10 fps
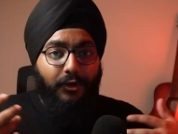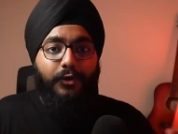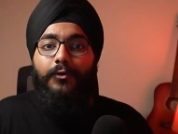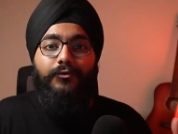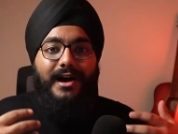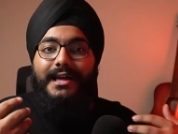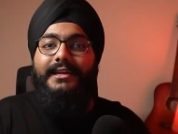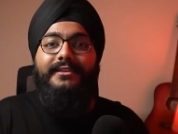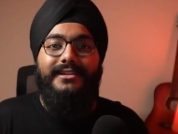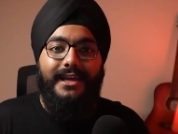don't know why
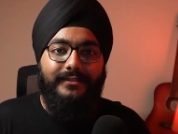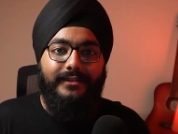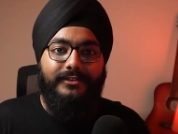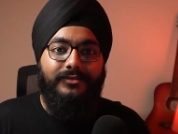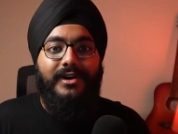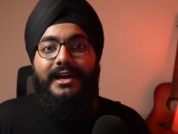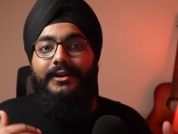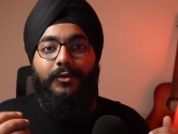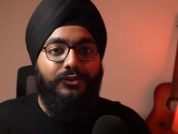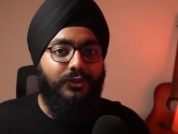he's like this. Why
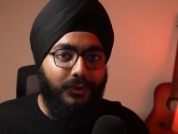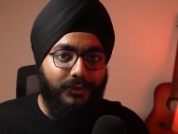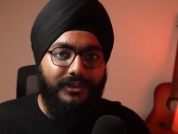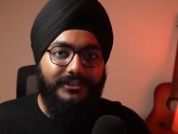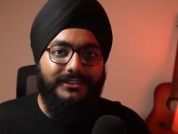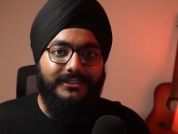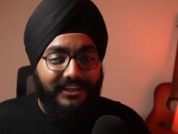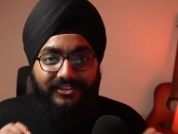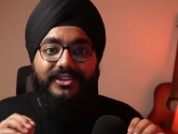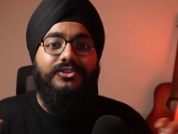he wants to do this.
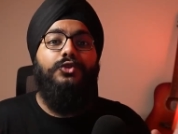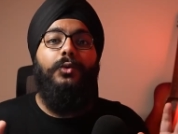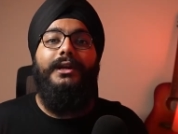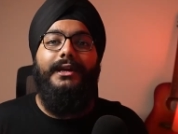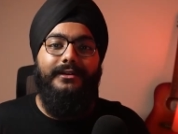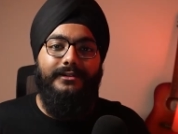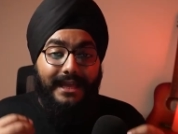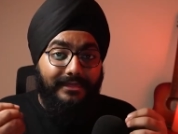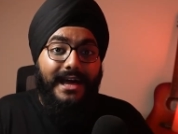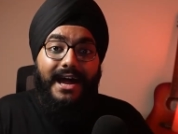He's just doing it.
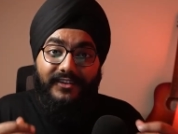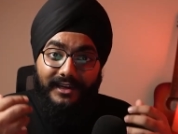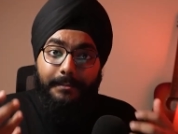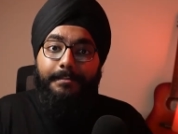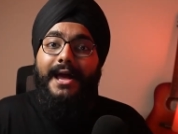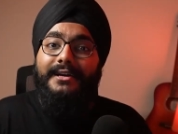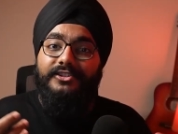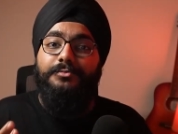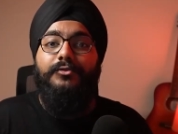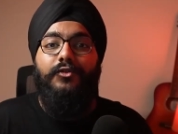And that really impacts
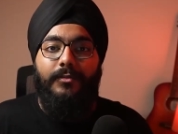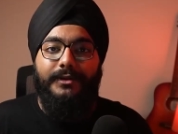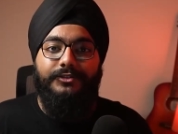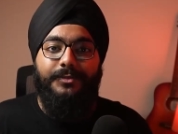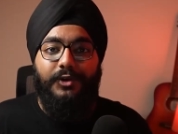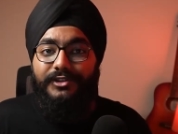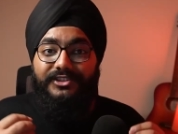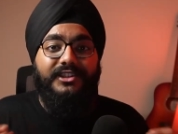his performance, because it